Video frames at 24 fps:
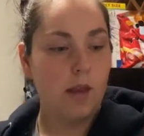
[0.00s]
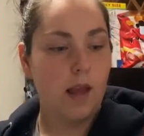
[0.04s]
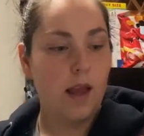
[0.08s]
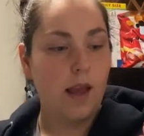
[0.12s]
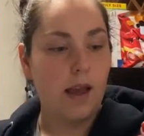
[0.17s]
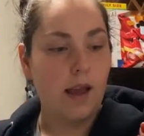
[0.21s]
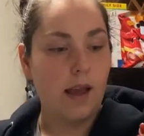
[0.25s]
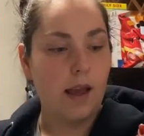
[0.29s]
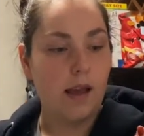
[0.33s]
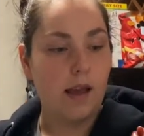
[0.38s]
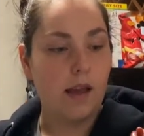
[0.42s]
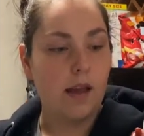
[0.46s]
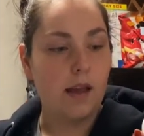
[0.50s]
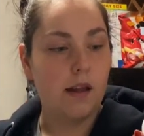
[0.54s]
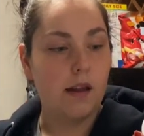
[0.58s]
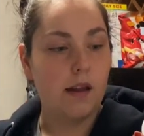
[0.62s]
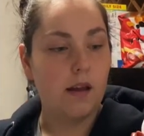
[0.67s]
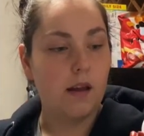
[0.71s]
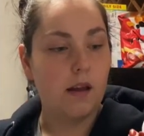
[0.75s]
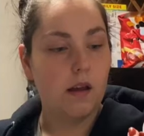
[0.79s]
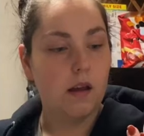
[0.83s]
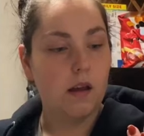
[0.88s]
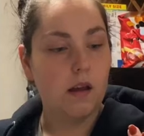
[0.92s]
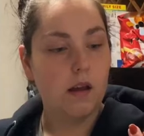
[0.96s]
And
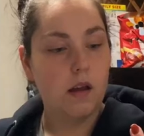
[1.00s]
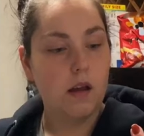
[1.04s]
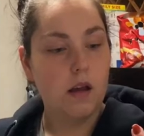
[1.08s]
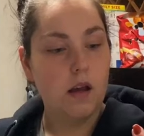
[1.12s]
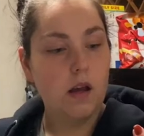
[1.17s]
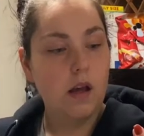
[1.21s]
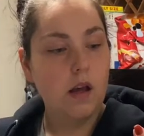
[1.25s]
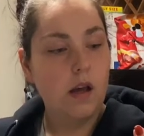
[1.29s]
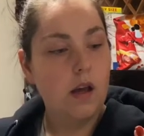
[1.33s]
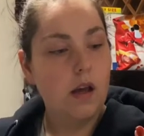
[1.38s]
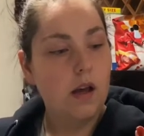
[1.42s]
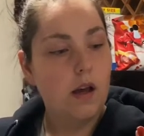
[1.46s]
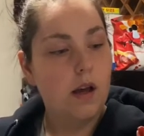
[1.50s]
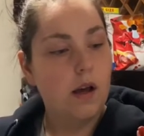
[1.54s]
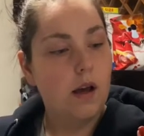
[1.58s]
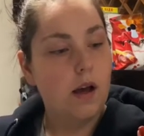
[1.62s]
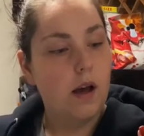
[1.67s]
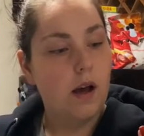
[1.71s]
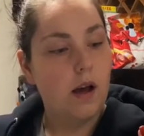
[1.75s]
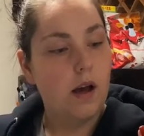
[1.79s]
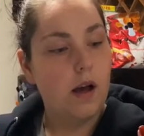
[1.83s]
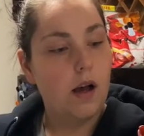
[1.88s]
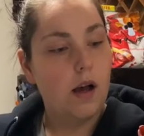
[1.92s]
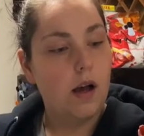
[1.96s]

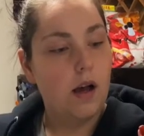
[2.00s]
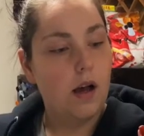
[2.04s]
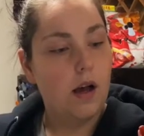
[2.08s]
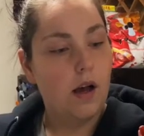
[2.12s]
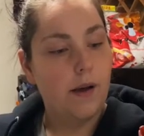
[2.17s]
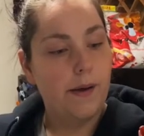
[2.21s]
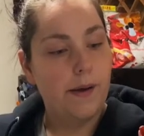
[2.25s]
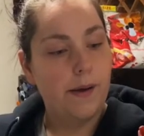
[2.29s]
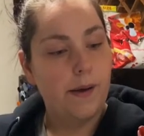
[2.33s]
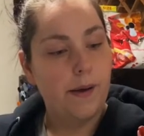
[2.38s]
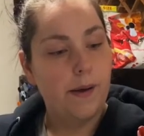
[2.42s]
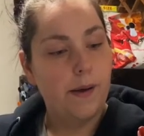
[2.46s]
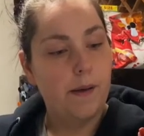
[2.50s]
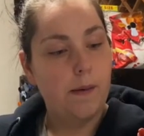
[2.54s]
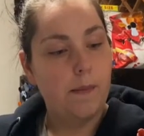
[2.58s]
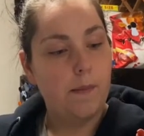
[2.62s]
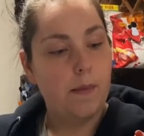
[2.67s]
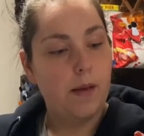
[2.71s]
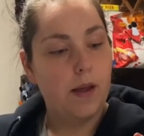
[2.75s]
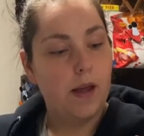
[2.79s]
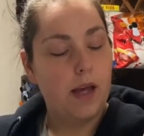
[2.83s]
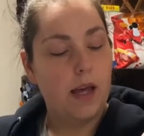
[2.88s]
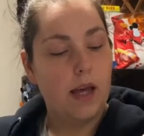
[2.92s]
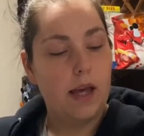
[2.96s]
um,
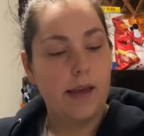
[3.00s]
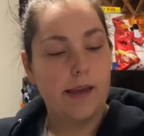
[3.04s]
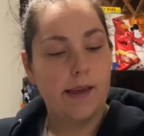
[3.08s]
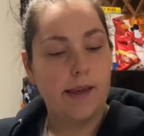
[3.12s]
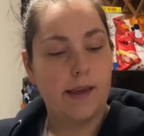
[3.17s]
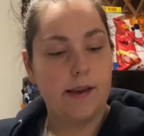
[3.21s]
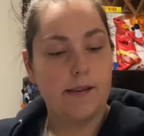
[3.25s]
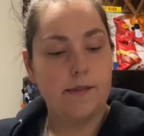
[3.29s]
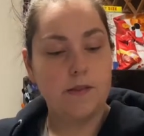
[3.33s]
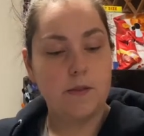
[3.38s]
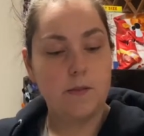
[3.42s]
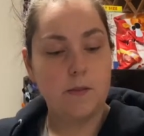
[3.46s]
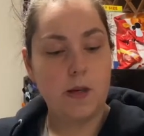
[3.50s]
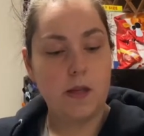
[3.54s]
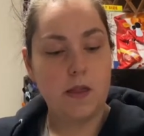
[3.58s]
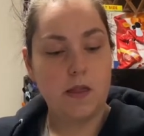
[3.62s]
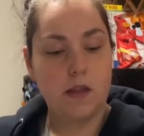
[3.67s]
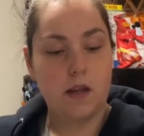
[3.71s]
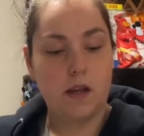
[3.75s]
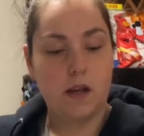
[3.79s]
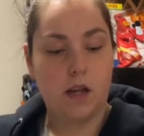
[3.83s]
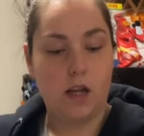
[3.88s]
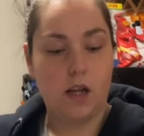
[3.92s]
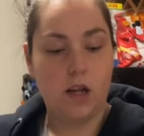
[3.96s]
it gives me the
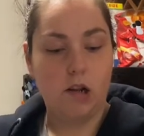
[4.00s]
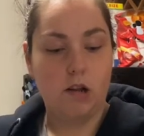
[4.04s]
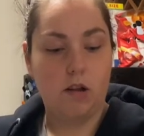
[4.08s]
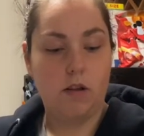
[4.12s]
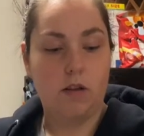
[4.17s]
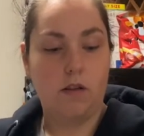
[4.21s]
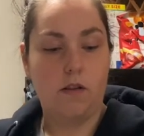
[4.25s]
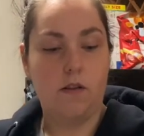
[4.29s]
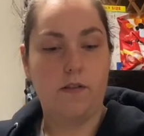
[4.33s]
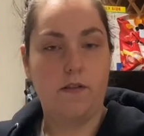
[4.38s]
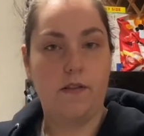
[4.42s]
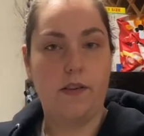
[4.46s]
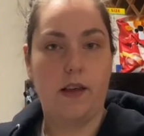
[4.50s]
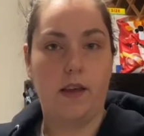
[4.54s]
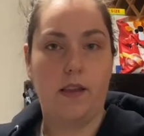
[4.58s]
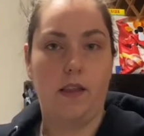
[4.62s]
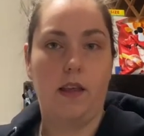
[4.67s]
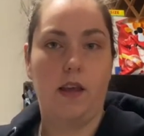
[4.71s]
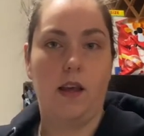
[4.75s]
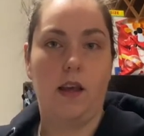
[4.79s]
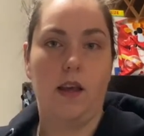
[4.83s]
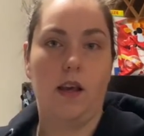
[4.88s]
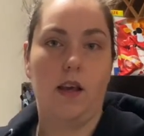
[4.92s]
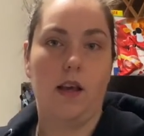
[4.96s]
needle
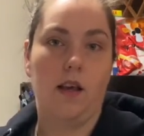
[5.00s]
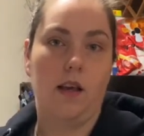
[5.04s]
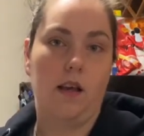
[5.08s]
feeling.